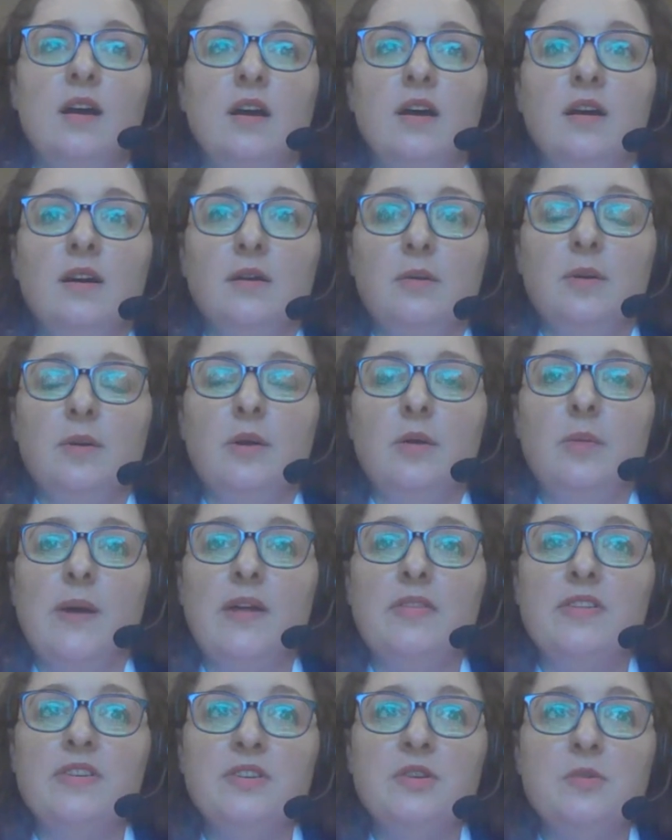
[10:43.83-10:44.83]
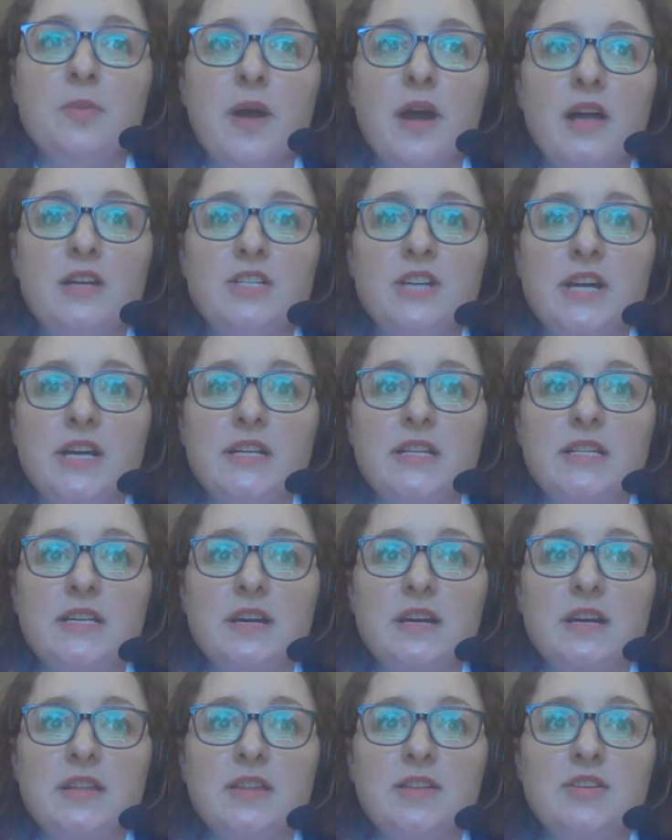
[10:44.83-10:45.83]
Oh, well, the new project,
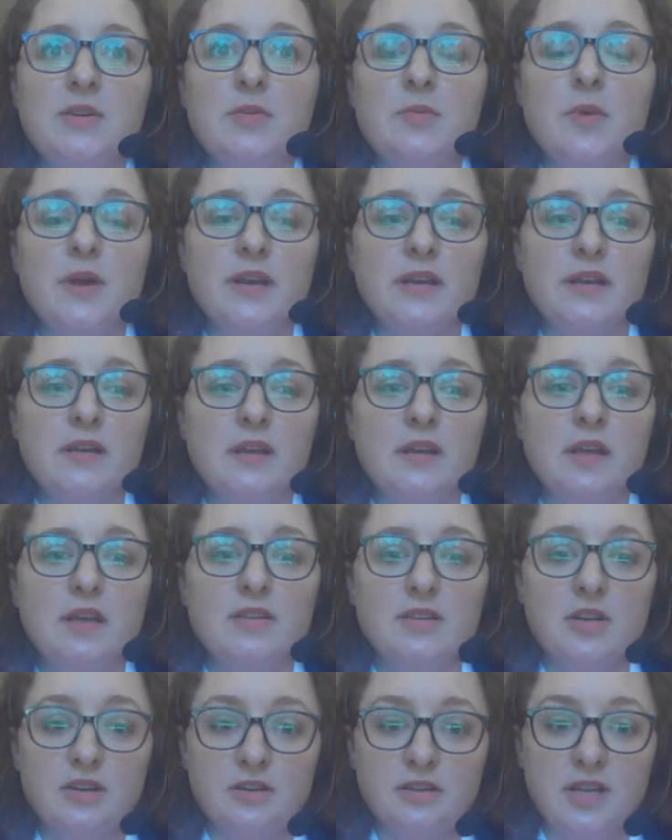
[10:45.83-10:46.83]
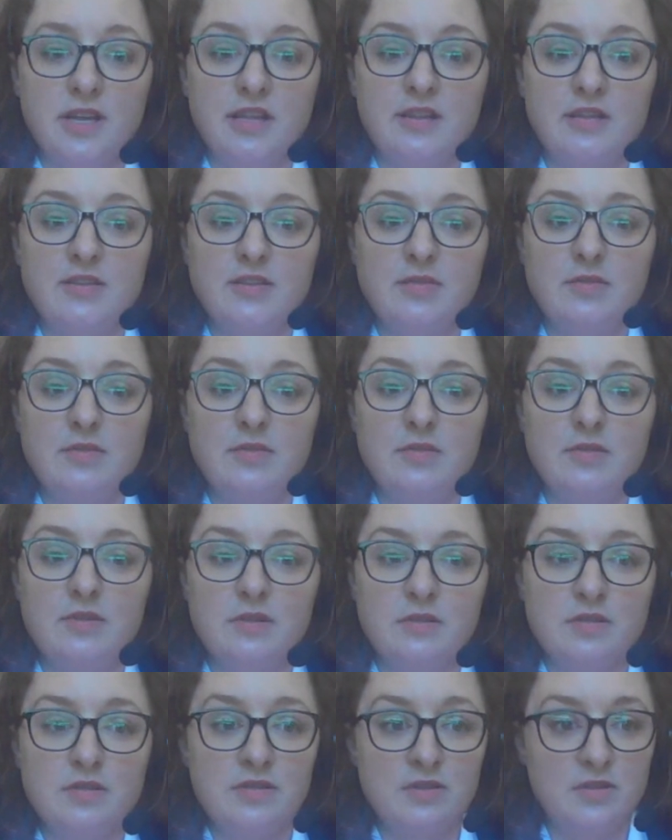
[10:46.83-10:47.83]
the new one internally, the new
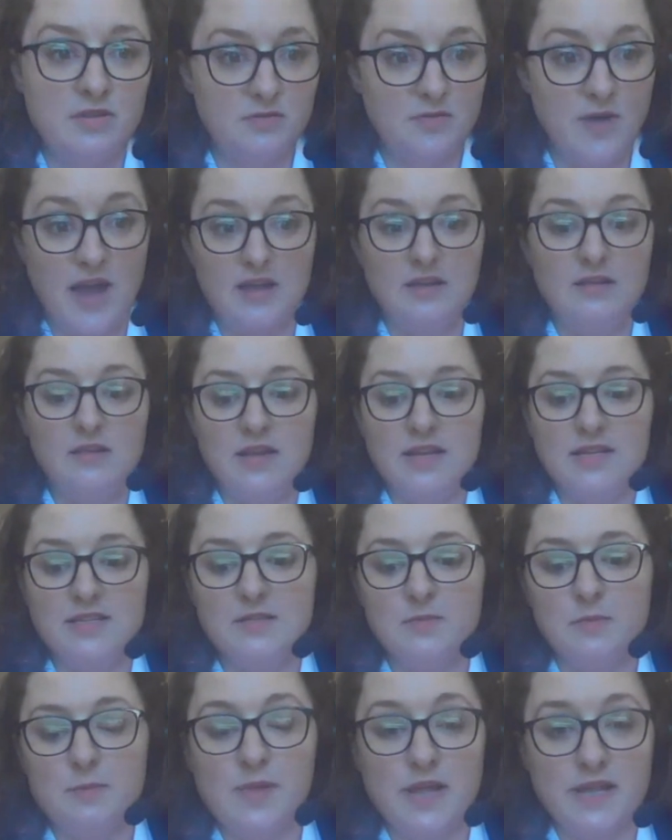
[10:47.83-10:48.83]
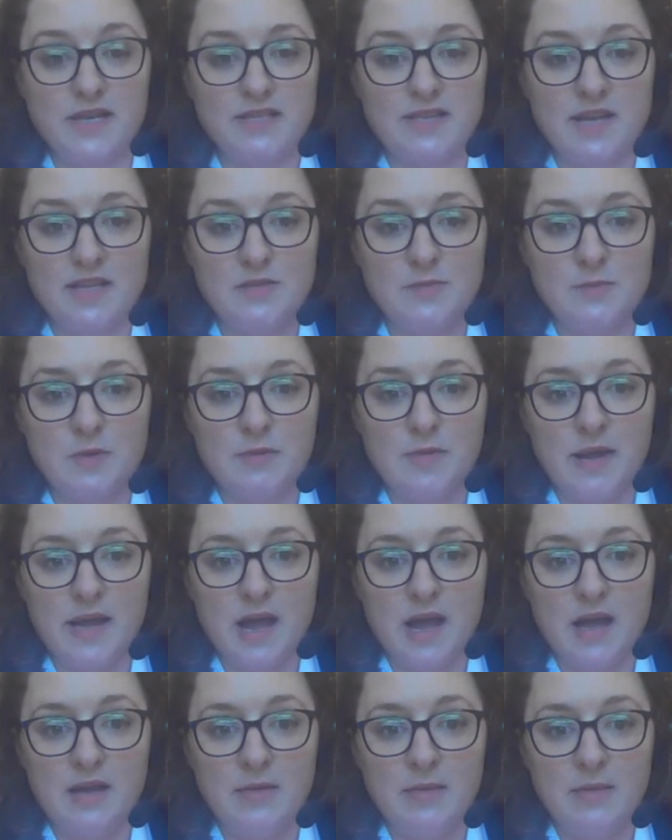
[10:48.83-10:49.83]
thread is Replenisens, run by
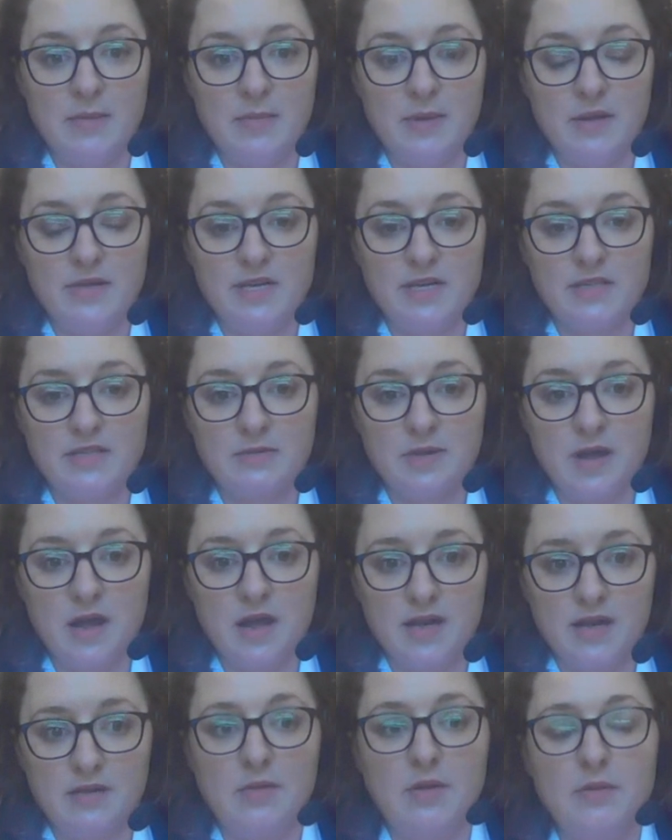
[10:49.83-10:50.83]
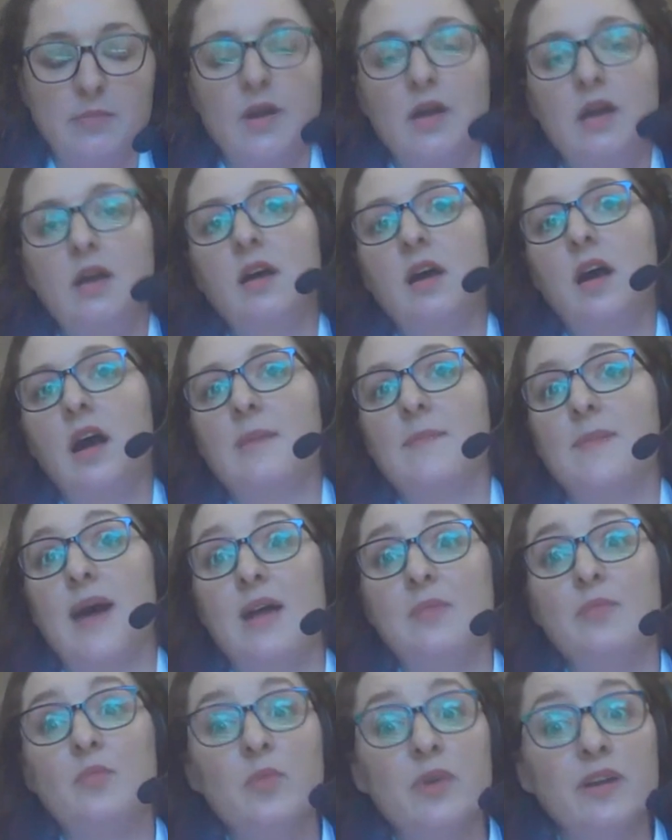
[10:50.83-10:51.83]
Hadi Reba, Dr. Hadi Reba.
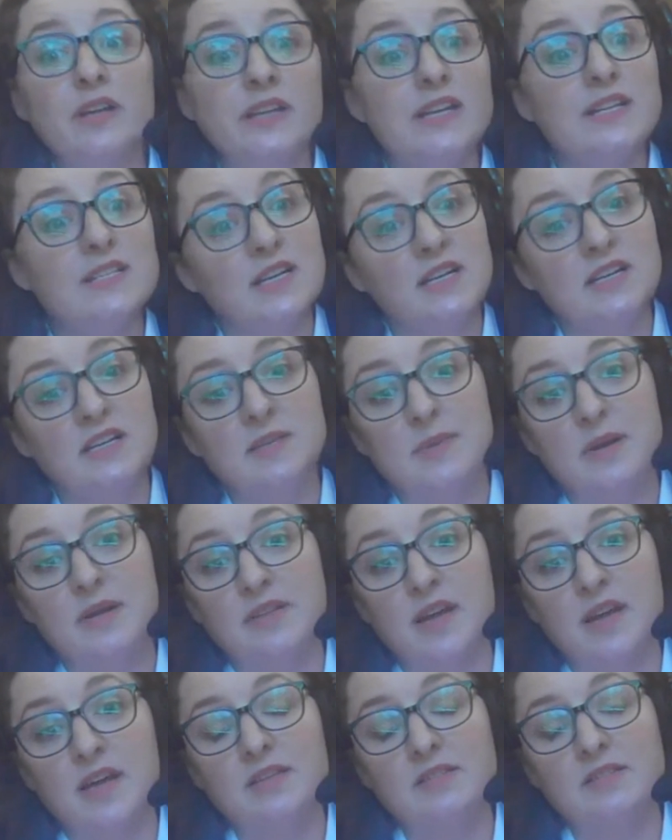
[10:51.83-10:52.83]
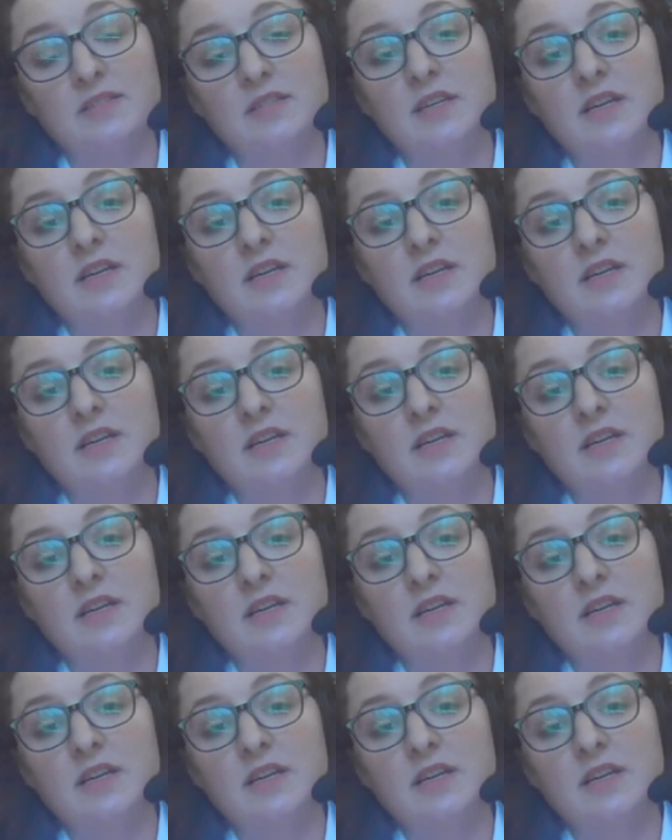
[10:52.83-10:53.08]
I'm really excited about that.